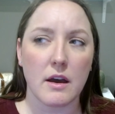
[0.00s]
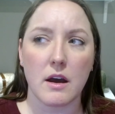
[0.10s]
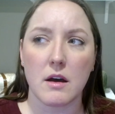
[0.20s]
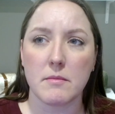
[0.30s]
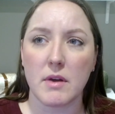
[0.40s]

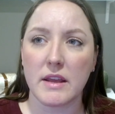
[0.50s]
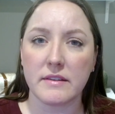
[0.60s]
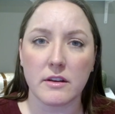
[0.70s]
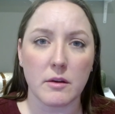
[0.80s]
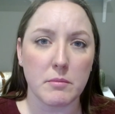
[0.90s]
Is
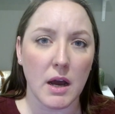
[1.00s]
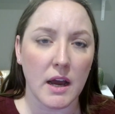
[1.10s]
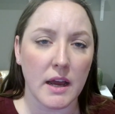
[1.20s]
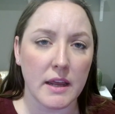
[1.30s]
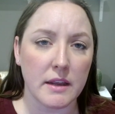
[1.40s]
it
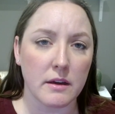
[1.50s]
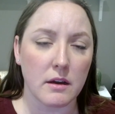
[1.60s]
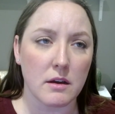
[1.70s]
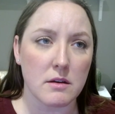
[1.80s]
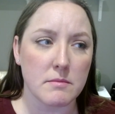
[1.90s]
by
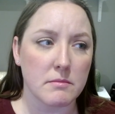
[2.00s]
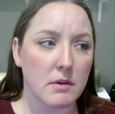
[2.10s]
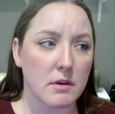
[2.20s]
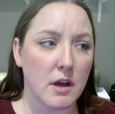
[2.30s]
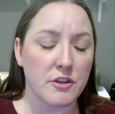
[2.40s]

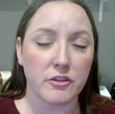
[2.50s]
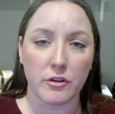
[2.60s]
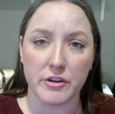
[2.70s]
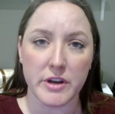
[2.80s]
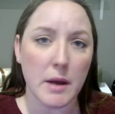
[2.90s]
a
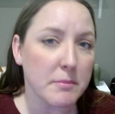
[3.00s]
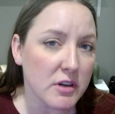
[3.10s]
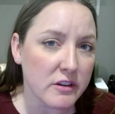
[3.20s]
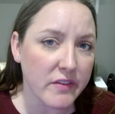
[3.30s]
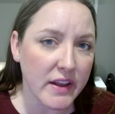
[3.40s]
certain number
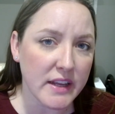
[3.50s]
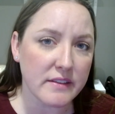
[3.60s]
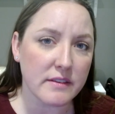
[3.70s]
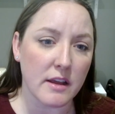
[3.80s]
of edits,